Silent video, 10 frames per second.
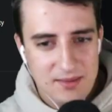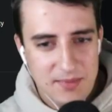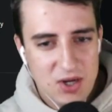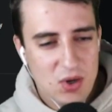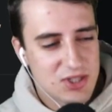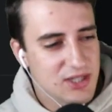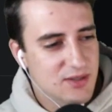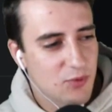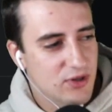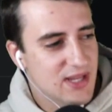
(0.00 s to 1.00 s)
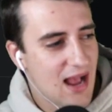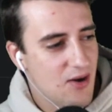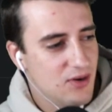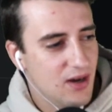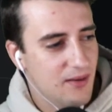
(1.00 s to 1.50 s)
My question is, boys,
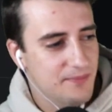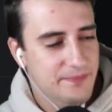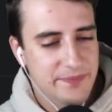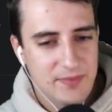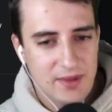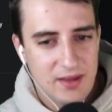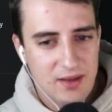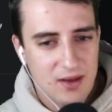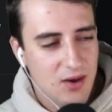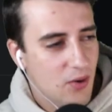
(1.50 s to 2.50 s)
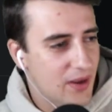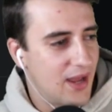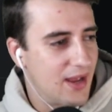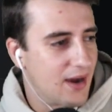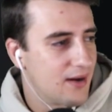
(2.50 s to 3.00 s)
how come...
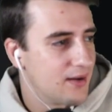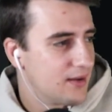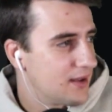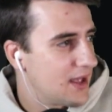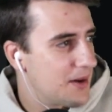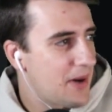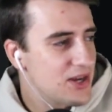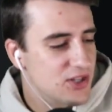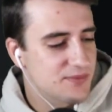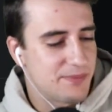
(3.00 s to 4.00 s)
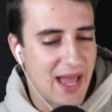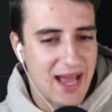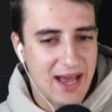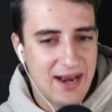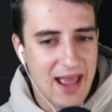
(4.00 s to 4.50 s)
Okay, am I just
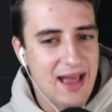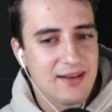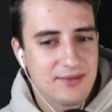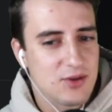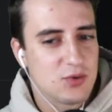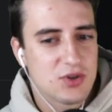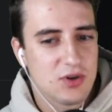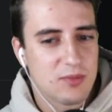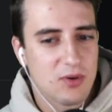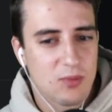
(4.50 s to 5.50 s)
bad at YouTube or